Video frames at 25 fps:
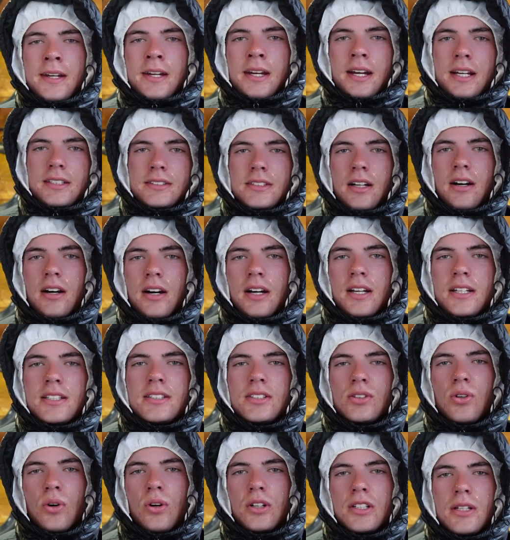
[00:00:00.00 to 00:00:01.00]
as the
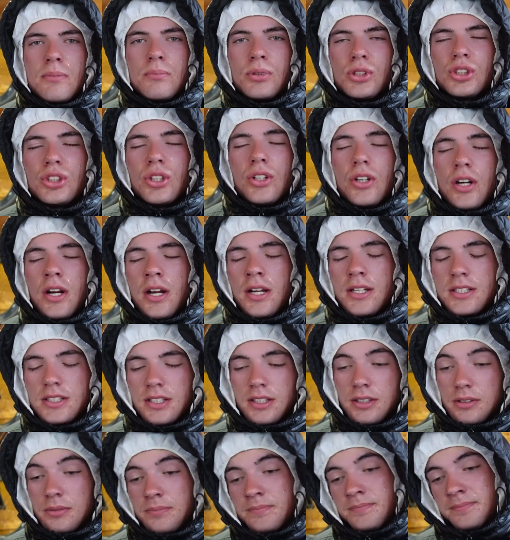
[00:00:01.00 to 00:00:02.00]
highest core temperature,
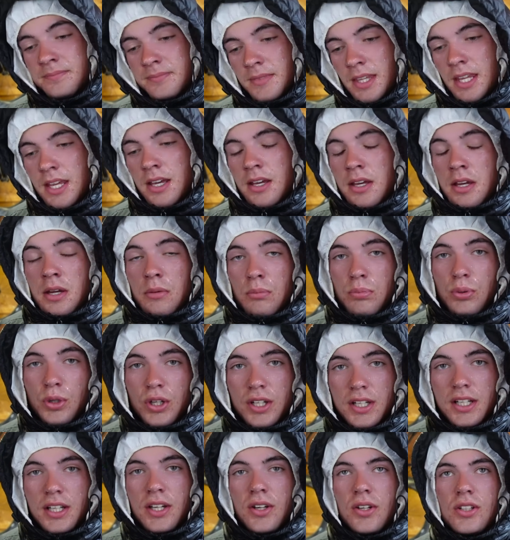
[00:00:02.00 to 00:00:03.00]
so
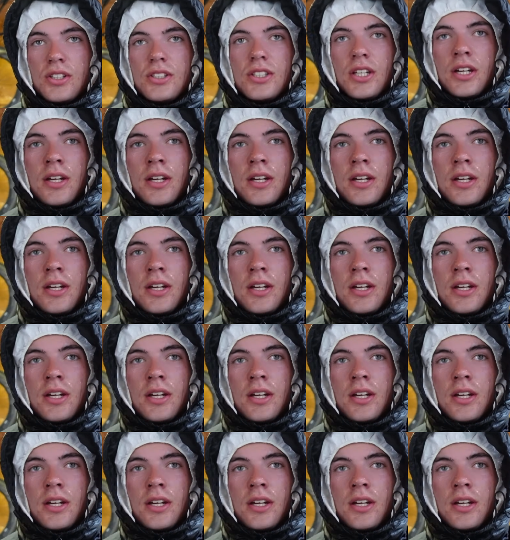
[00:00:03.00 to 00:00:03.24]
pretty good.